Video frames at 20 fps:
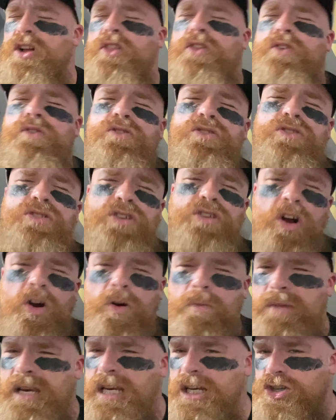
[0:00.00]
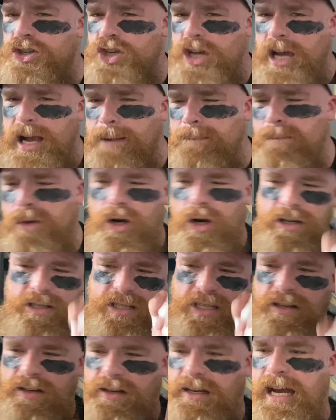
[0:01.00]
There's so many check marks
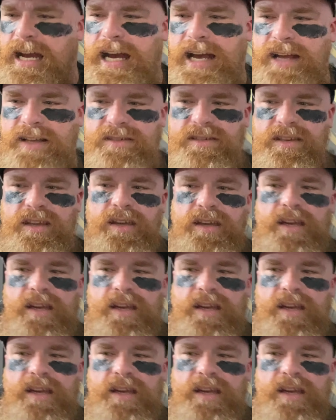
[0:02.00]
here, guys.